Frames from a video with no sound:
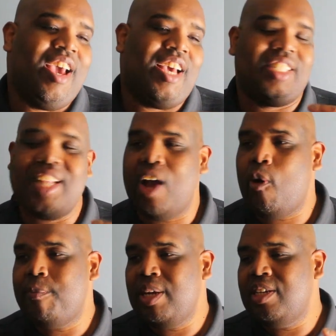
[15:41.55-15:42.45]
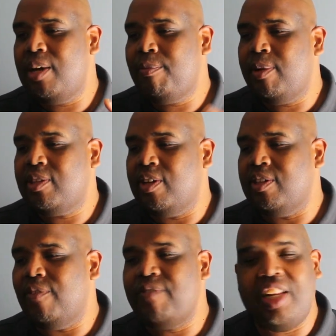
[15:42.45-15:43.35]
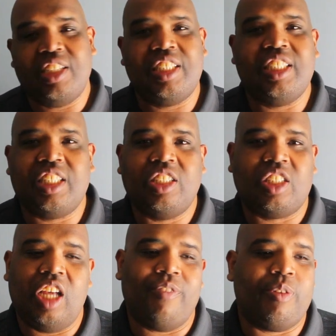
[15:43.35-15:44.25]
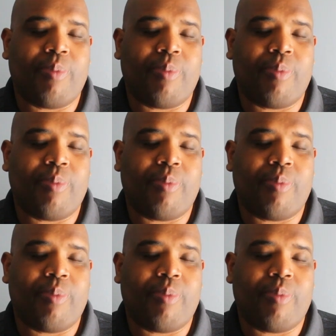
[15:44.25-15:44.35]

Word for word: It's not going to be nothing but the, the villages and stuff.